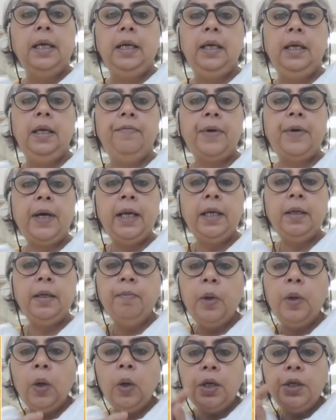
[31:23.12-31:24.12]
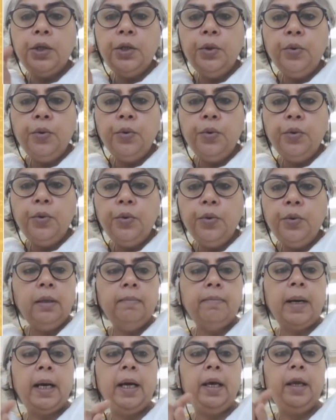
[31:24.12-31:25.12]
If I'm not
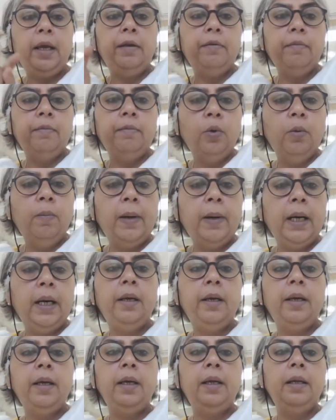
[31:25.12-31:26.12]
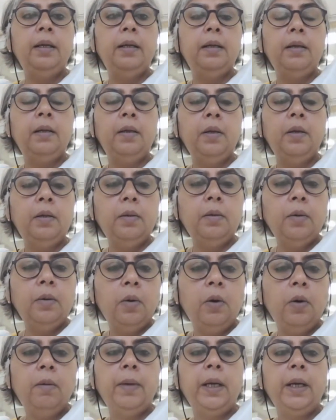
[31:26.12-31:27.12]
using my mobile
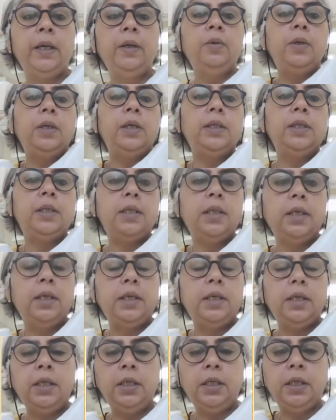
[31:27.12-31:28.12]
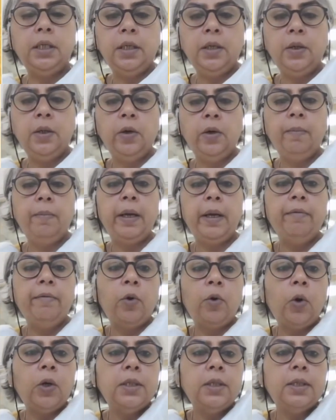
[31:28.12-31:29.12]
or my Google search engine or my
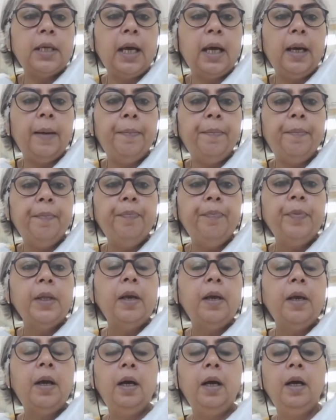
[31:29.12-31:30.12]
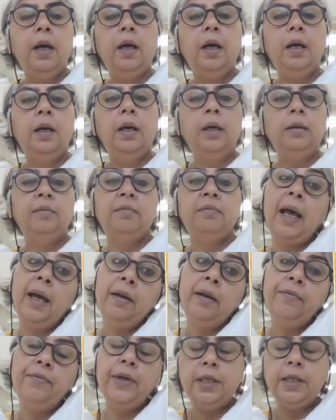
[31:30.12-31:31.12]
WhatsApp
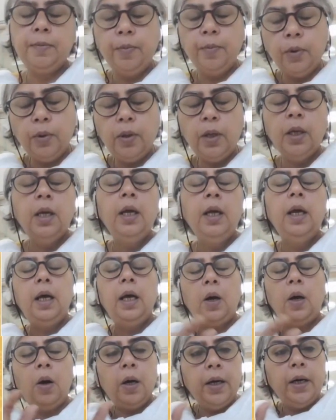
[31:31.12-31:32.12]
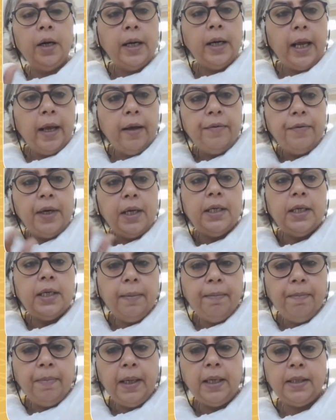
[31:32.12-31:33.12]
and Facebook on an
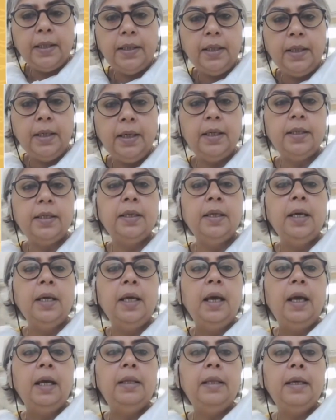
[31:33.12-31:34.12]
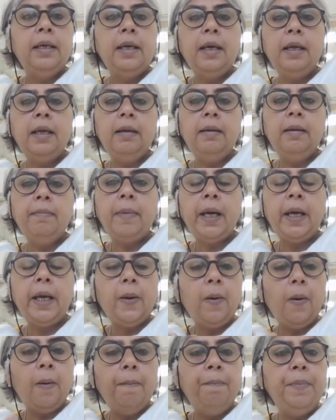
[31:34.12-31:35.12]
everyday basis, then my
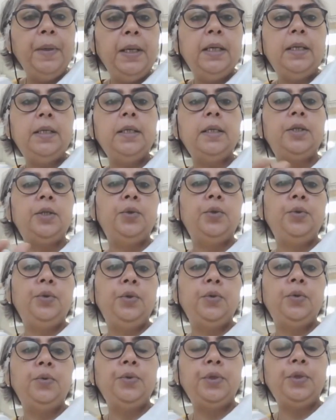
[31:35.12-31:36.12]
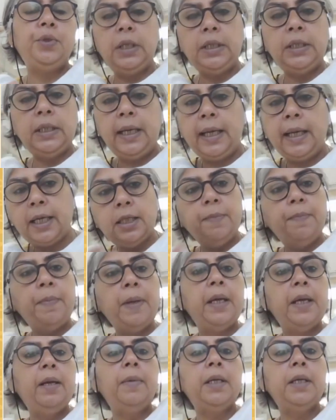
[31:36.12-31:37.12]
competence to use it and
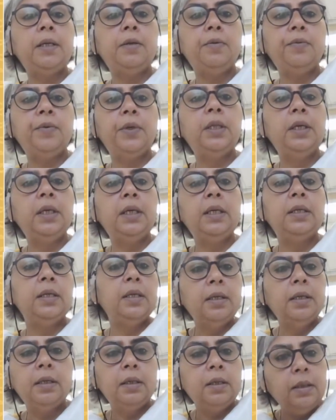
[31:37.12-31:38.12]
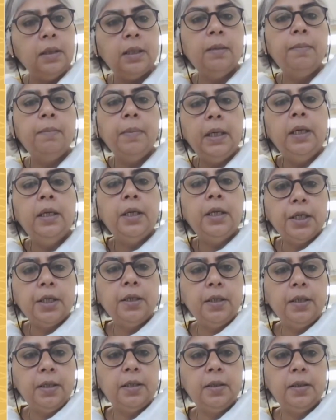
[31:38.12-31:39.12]
experiment with it
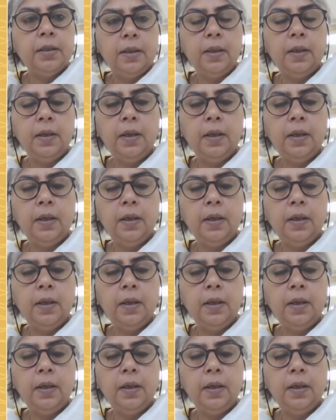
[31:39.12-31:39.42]
diminishes.